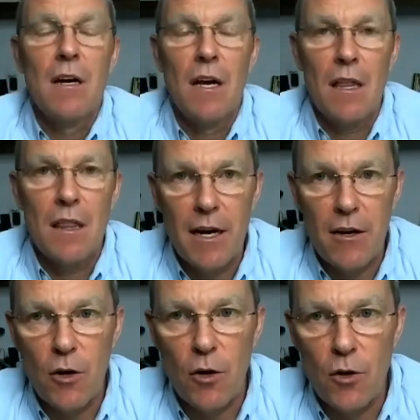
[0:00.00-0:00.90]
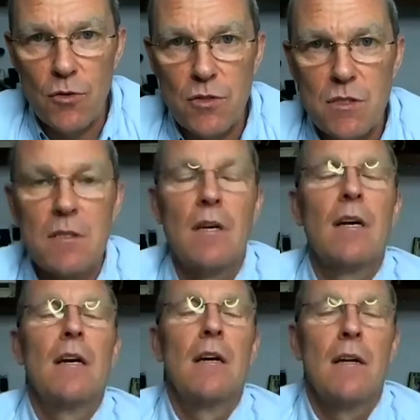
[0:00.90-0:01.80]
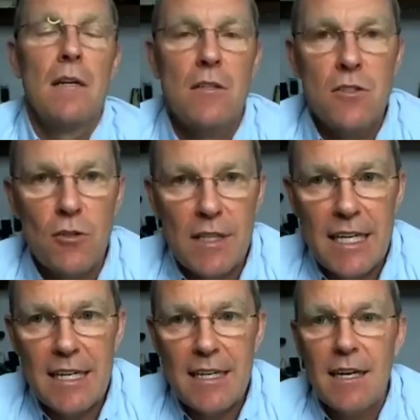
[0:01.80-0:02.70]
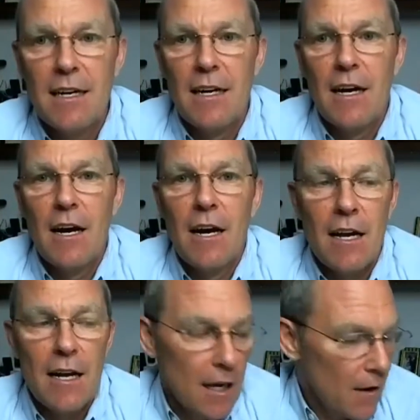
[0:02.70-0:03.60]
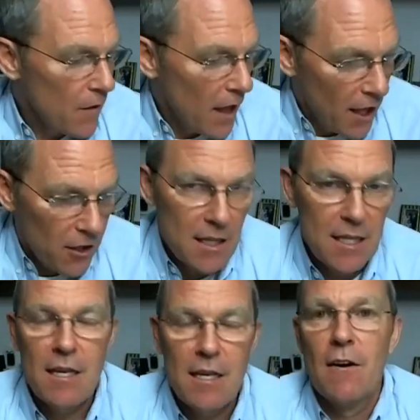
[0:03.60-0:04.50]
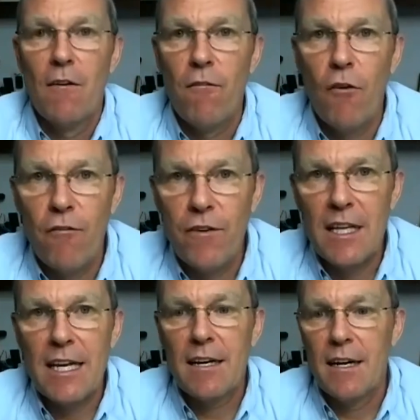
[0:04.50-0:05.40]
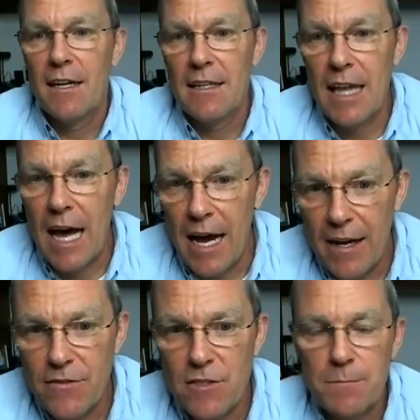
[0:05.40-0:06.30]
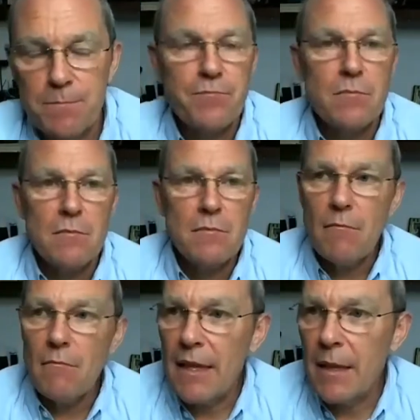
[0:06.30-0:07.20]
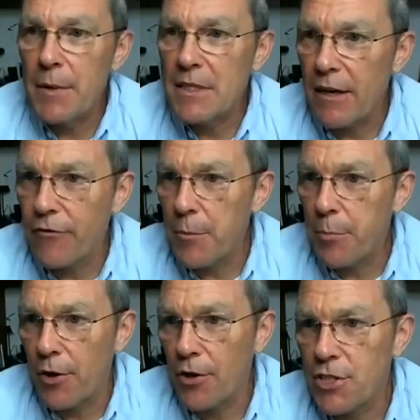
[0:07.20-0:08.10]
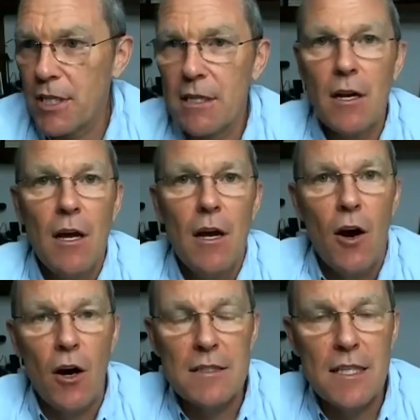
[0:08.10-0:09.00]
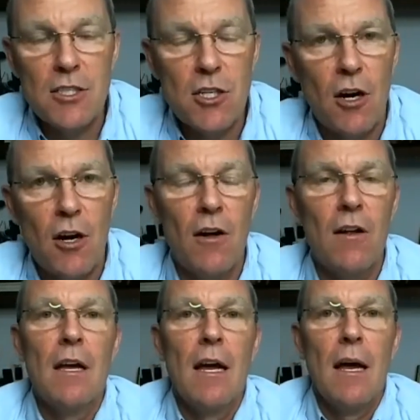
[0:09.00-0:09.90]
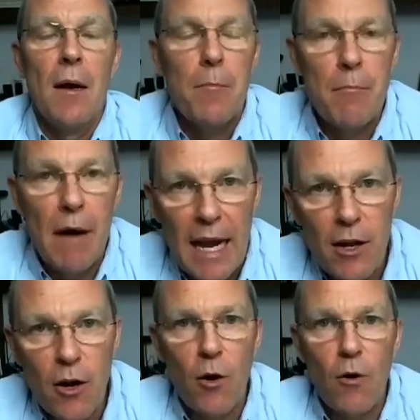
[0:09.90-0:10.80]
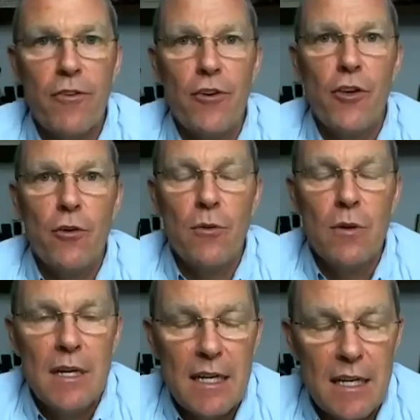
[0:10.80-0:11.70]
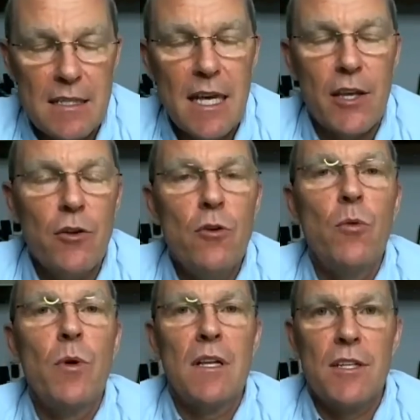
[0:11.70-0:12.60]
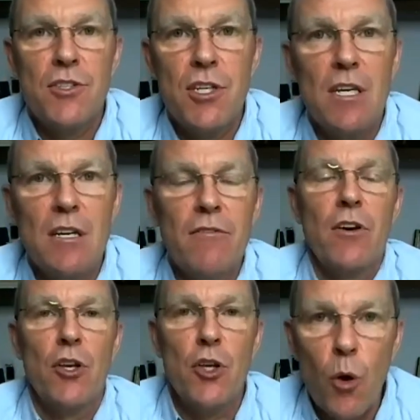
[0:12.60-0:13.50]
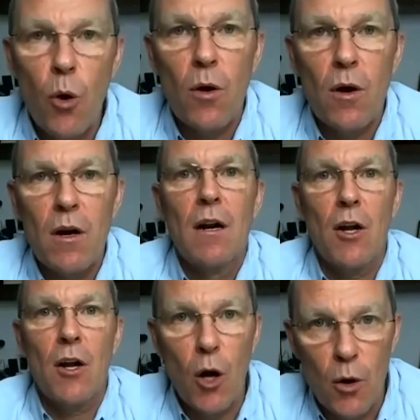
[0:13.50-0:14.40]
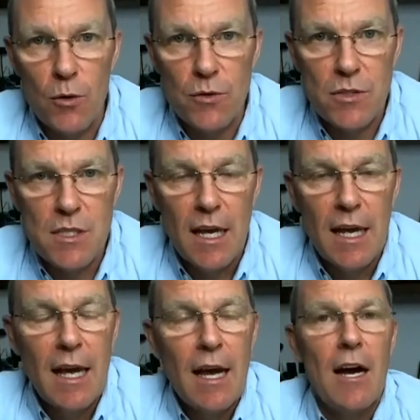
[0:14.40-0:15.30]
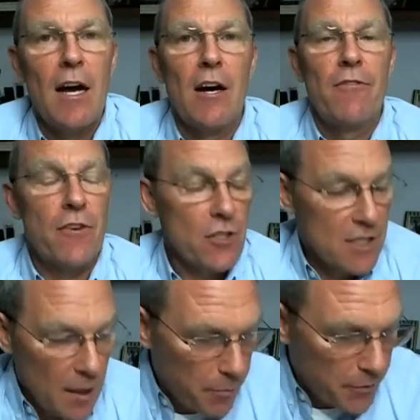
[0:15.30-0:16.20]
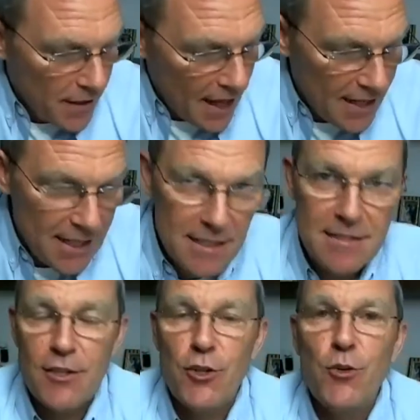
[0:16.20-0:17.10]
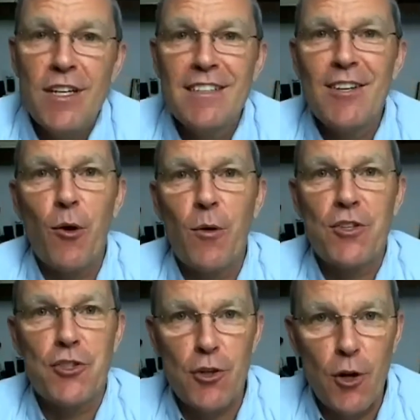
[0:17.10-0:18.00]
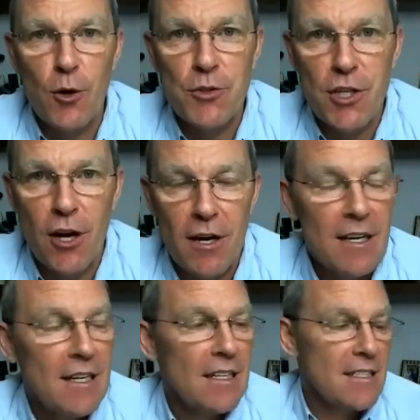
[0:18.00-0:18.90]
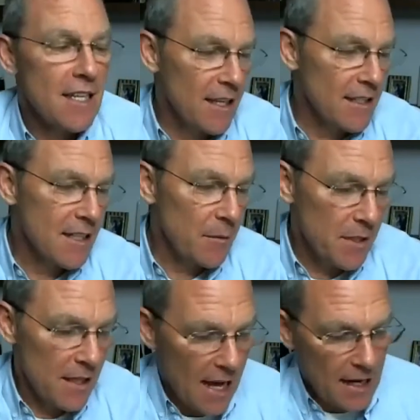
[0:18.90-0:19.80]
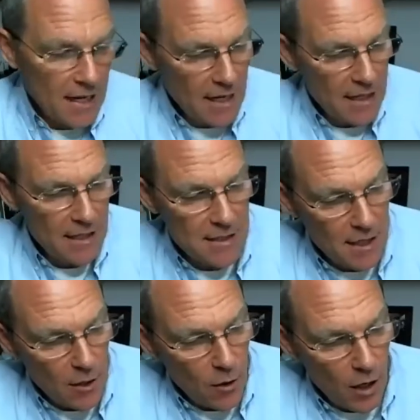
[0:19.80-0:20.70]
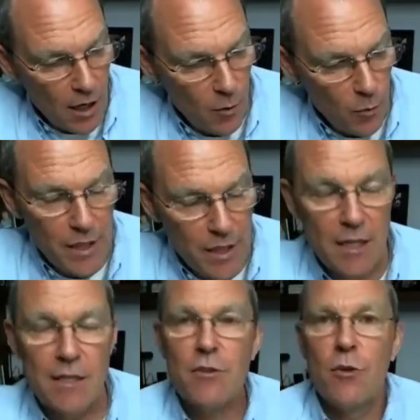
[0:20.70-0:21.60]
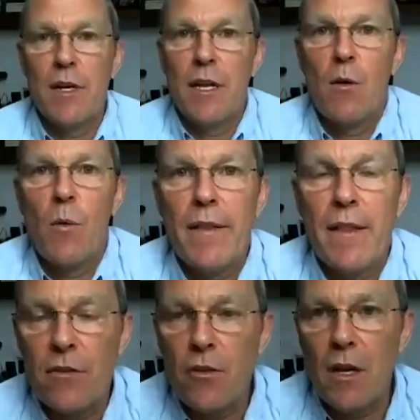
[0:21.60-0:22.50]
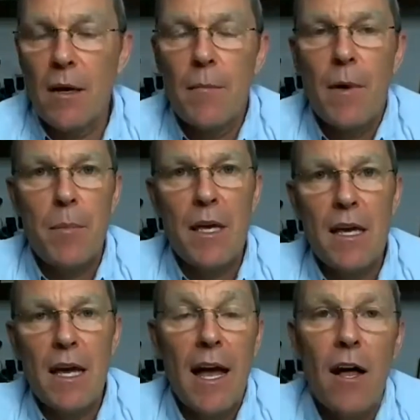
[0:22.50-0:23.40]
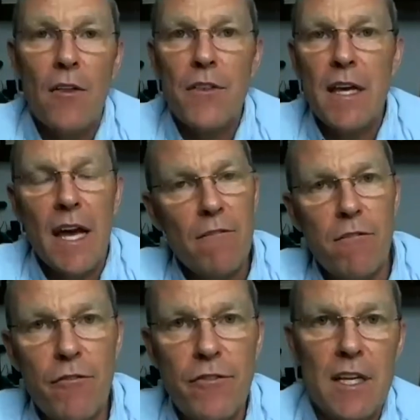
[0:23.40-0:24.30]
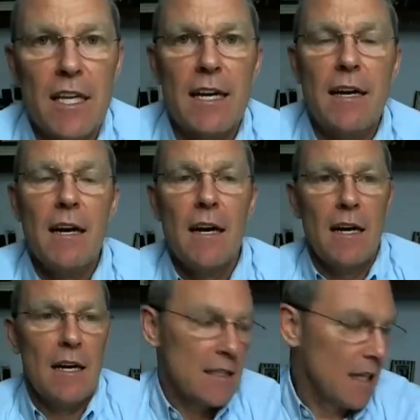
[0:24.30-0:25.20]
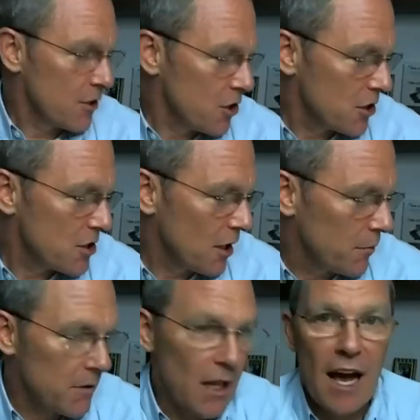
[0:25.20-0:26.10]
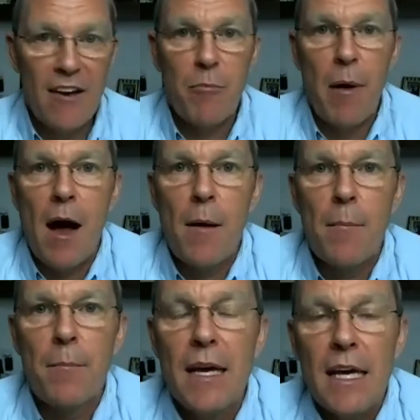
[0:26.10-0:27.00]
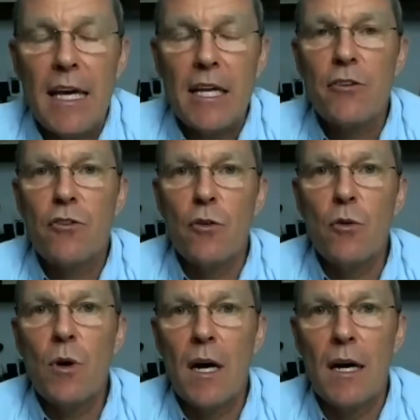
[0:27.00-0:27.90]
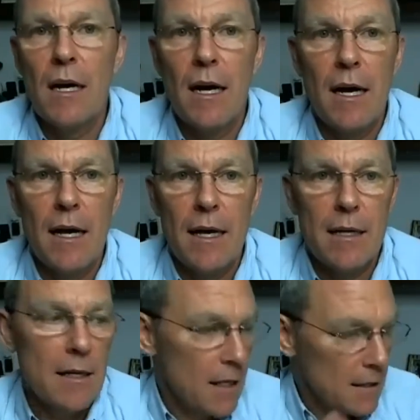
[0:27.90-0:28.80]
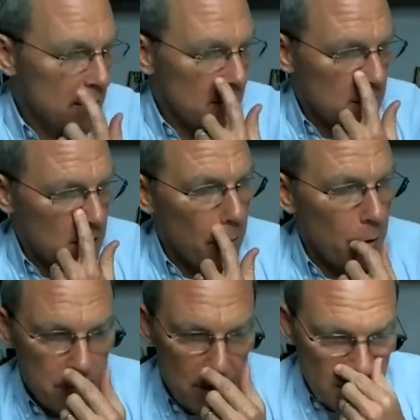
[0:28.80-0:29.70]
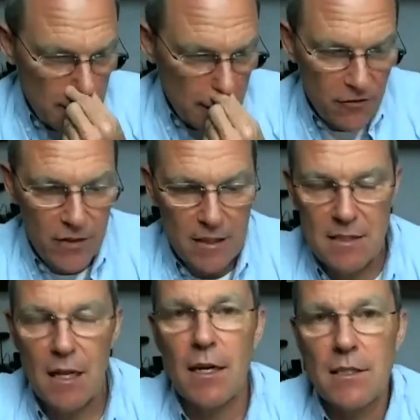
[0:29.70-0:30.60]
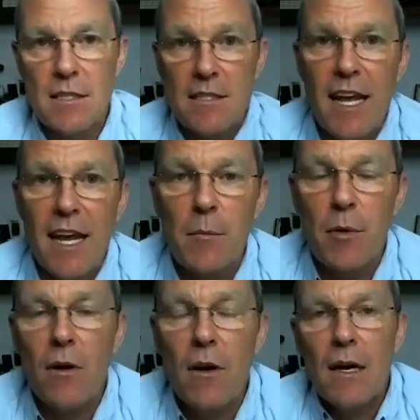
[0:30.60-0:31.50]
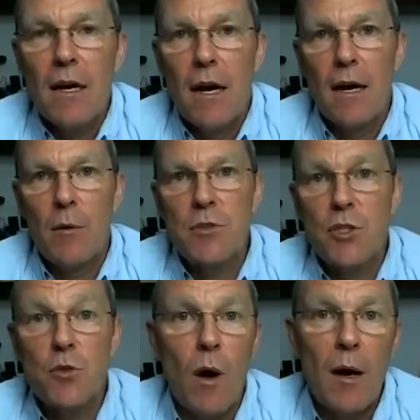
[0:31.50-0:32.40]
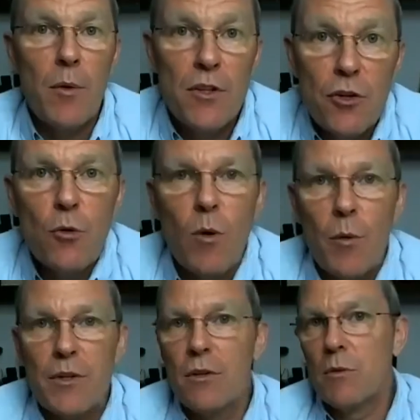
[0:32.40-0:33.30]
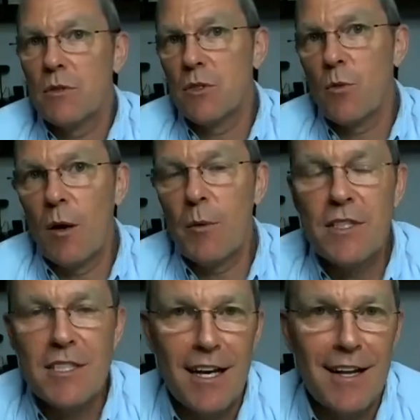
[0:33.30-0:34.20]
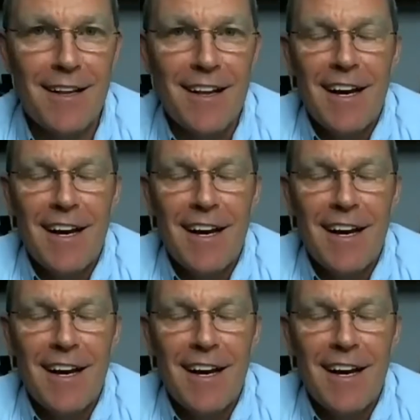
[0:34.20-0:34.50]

their goals to lead healthy, fulfilling lives. That means every person on this call, my goal you is that you will achieve your goals. First step to that is you need to know what your goals are. Second step to that is we need to do it in a way that's going to be healthy and fulfilling, not just some dive bomb into some objective that's unsustainable, which is why we do what we do, which is why we sell